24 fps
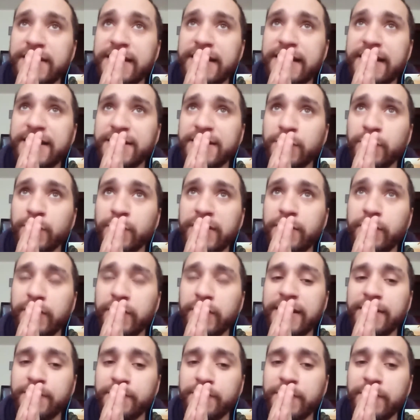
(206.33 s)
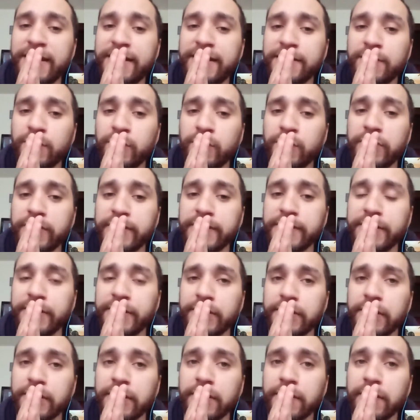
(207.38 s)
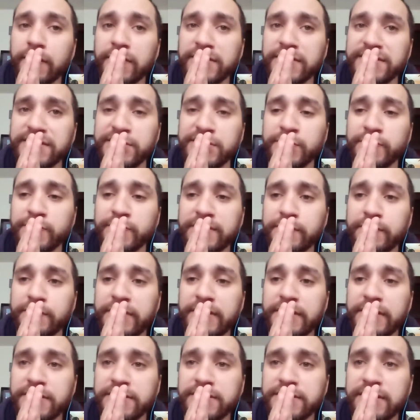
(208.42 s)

that we can make it work. As human beings.